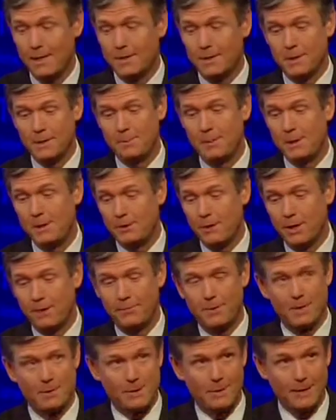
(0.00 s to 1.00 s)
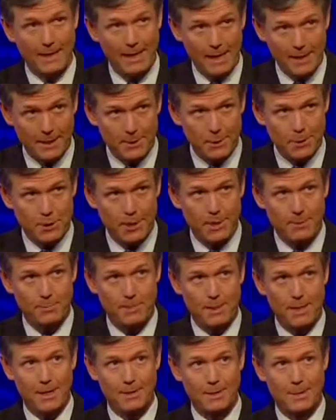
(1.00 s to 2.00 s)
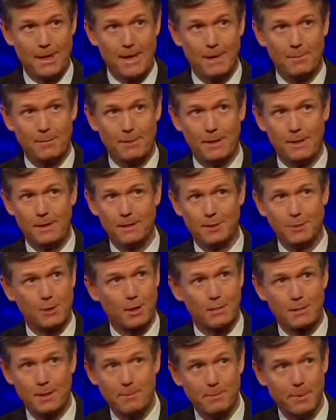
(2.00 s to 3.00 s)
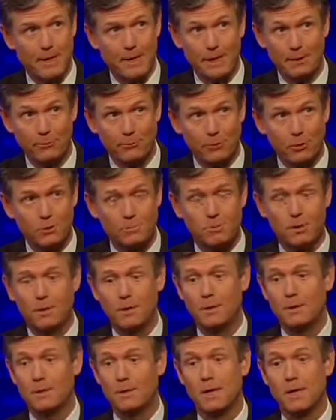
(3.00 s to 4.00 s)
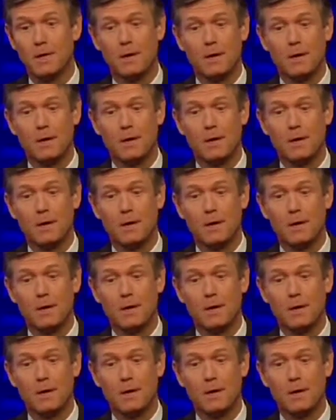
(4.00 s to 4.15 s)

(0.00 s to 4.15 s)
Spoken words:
This means you have things like handshake bans happening, and you're talking about banning footballs,